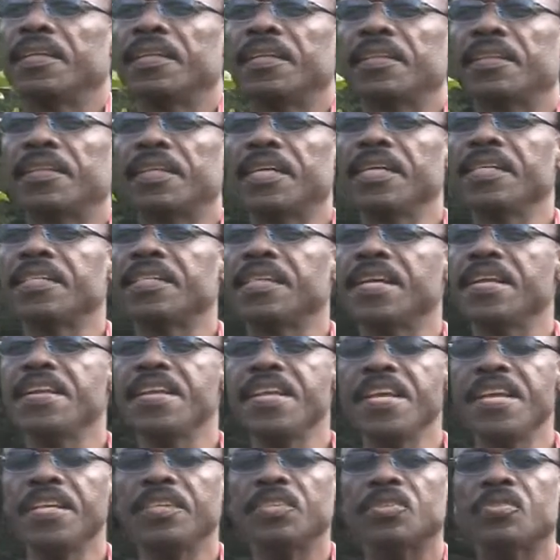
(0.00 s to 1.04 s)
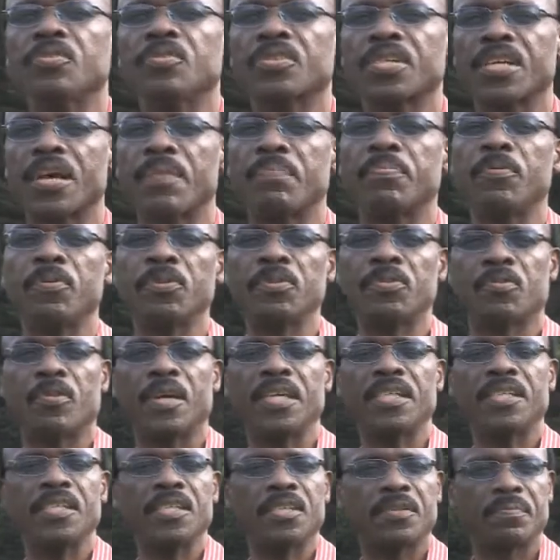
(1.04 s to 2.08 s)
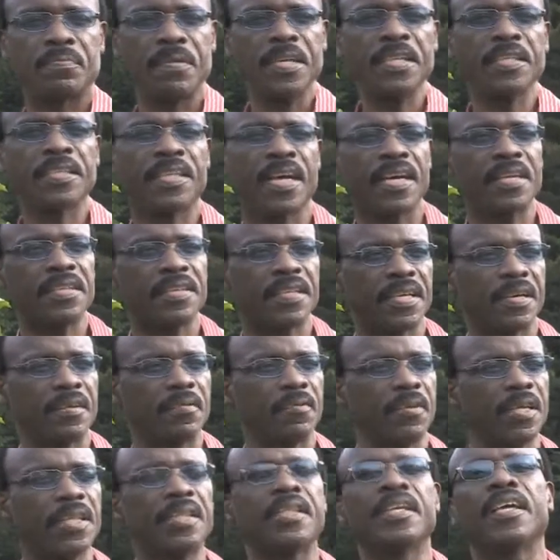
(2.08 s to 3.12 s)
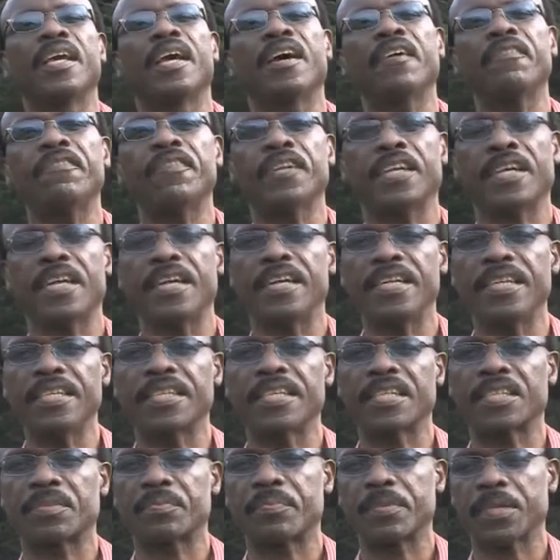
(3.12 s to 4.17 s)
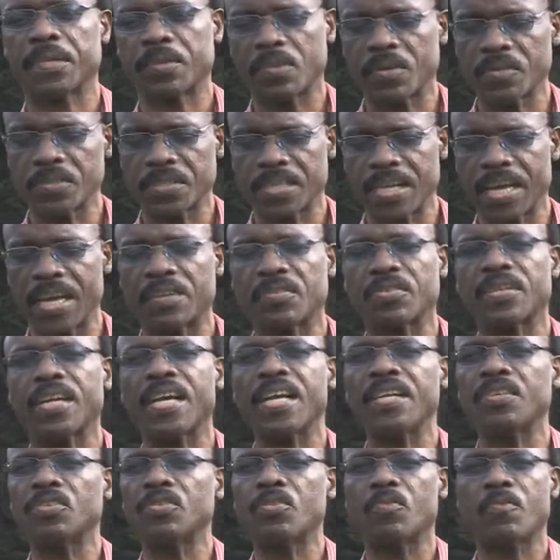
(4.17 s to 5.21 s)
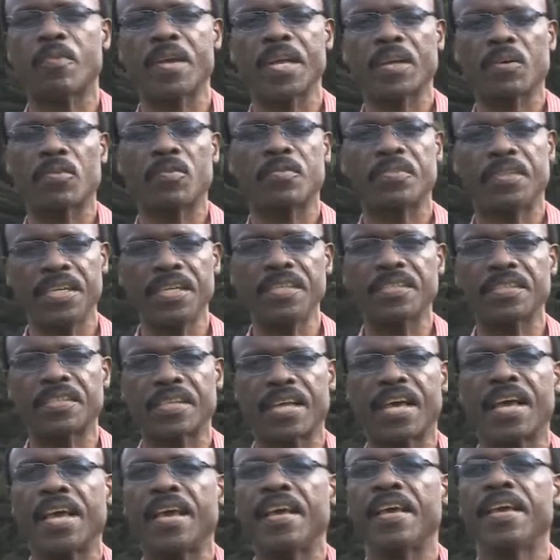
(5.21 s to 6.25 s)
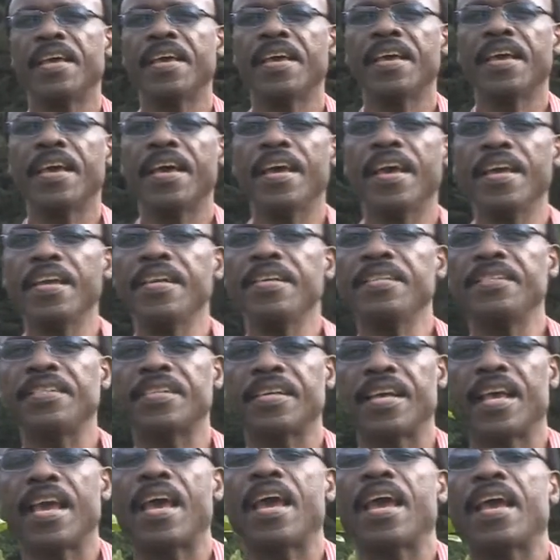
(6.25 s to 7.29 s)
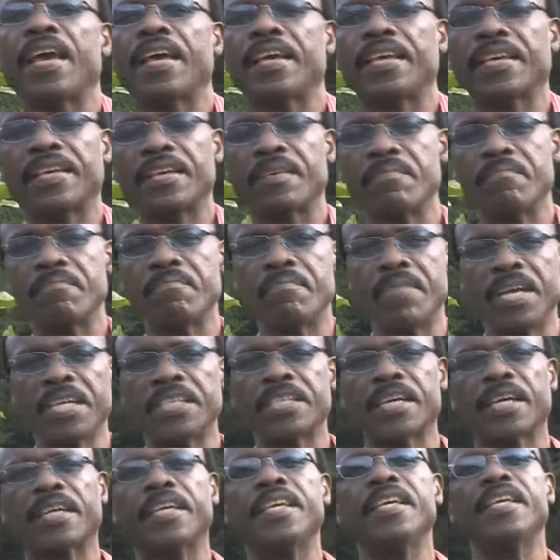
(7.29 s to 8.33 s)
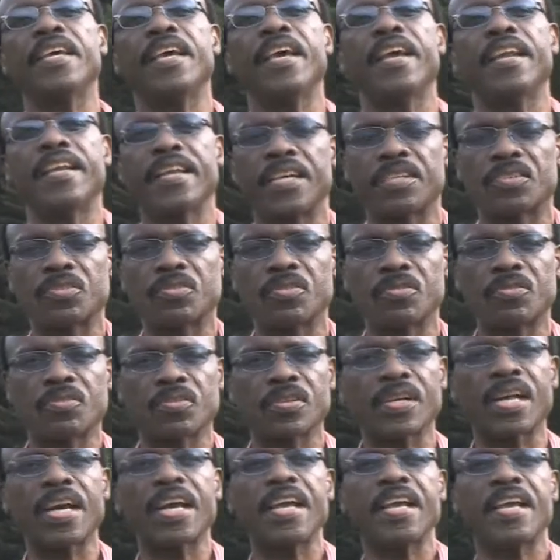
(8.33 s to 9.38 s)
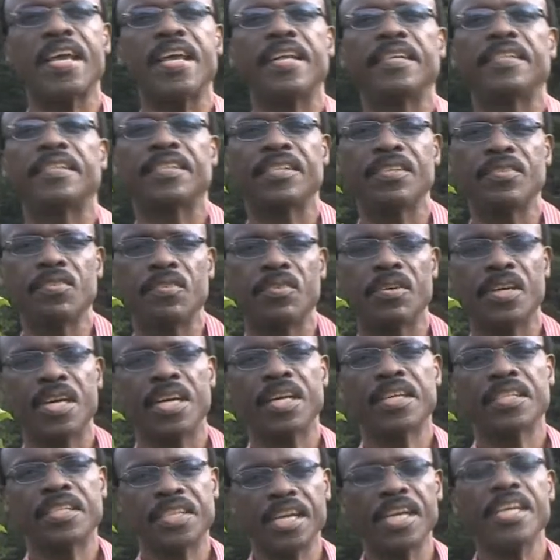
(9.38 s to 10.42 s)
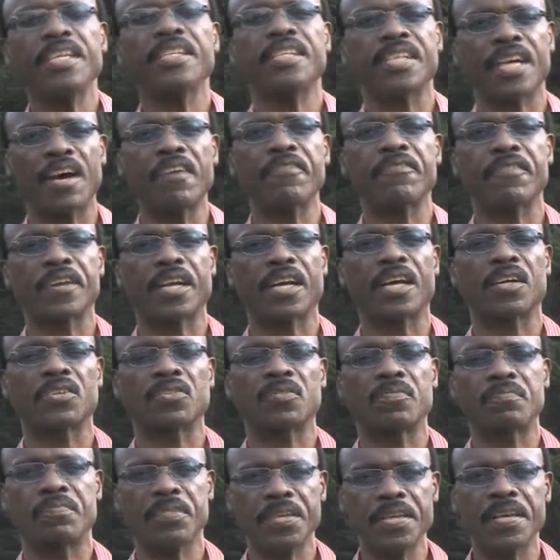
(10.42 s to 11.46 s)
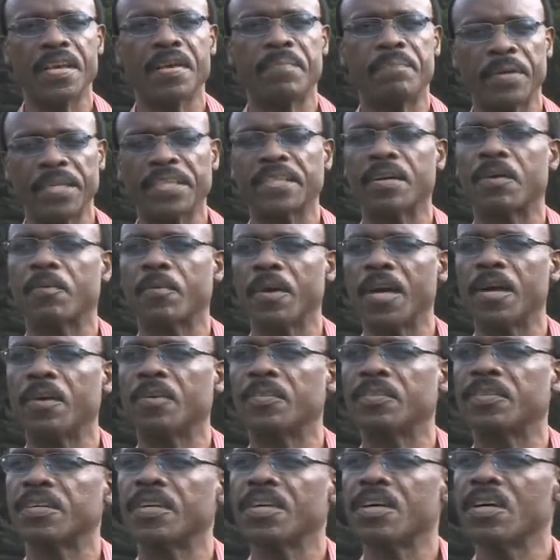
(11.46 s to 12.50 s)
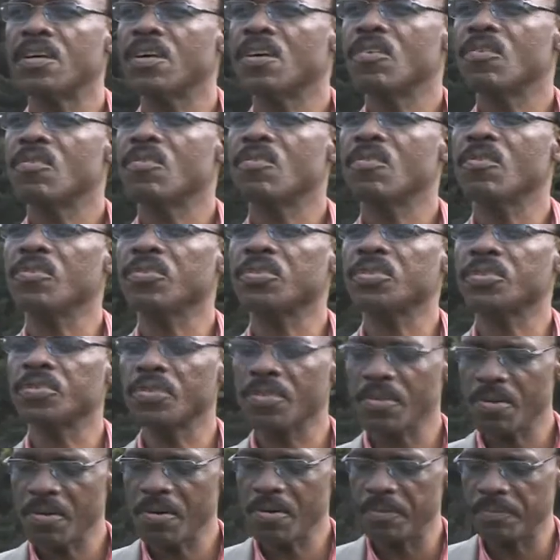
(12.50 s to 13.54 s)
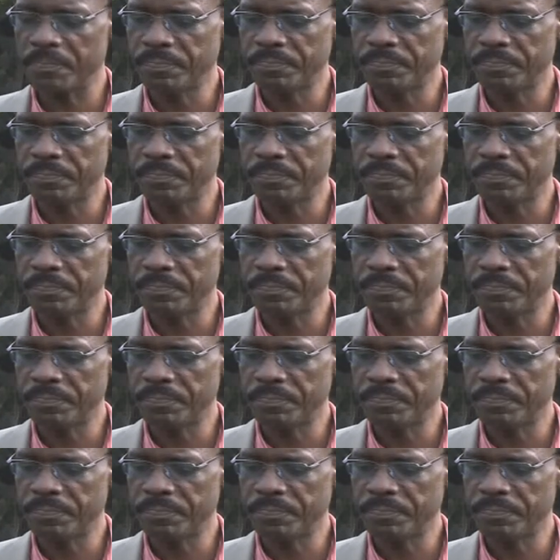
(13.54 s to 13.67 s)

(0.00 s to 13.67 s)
there is a need to support what is being done there with the African leaders, because they are trying to work on these 8 major key areas to try and change Africa to be a better world. Also,